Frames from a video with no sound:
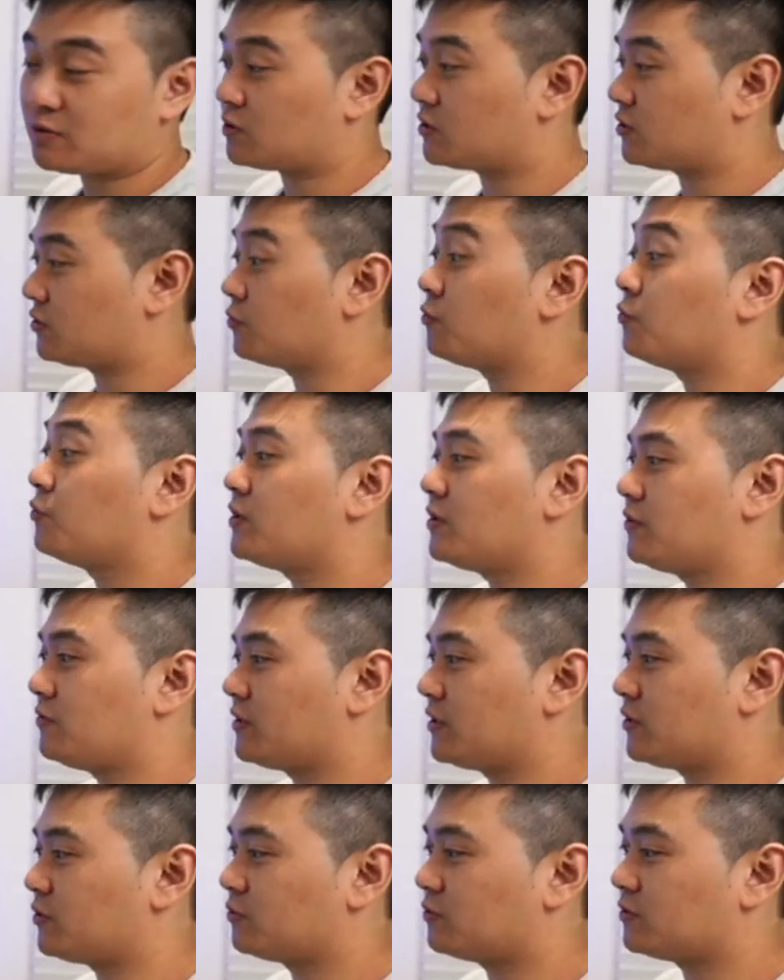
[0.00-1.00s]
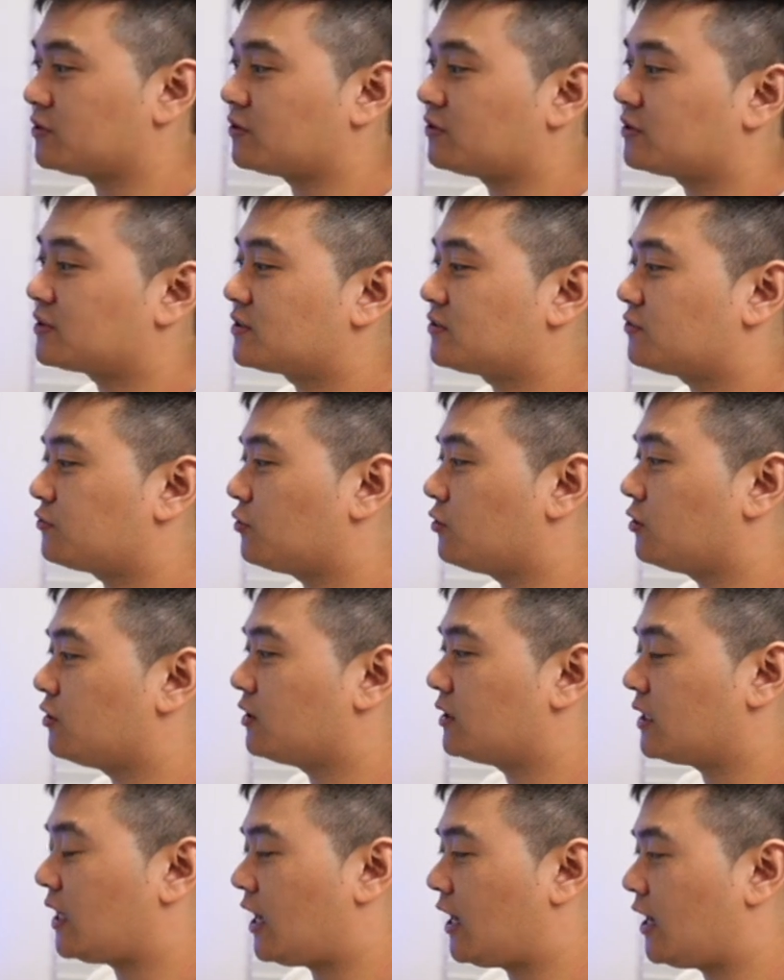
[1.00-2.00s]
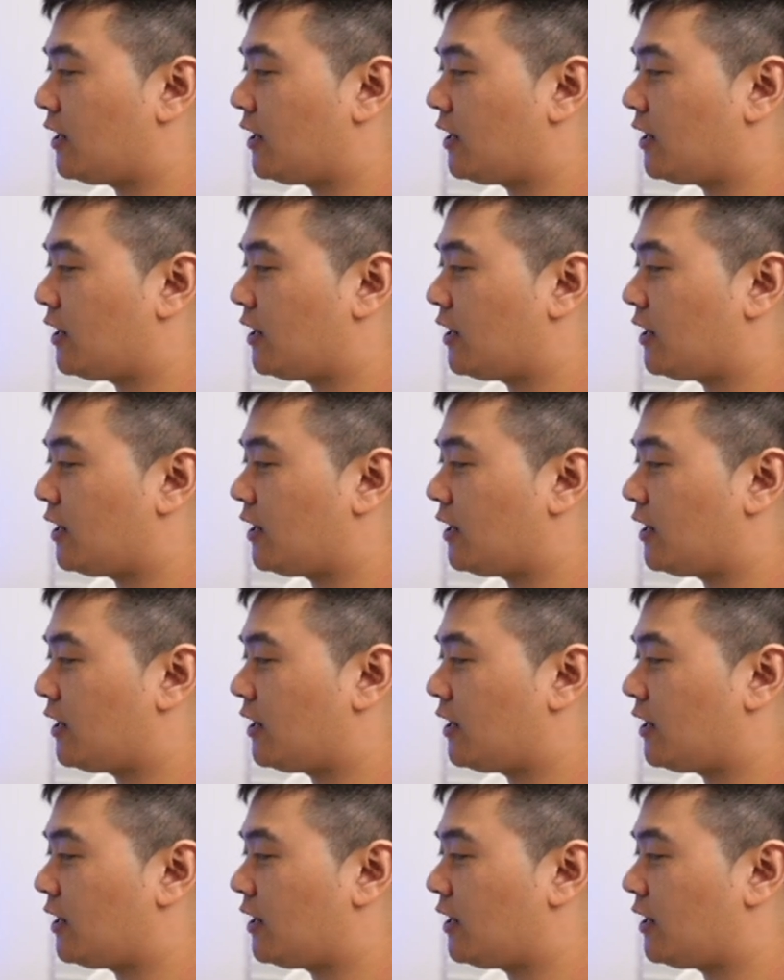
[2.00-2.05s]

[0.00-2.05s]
which is a really, really good resource for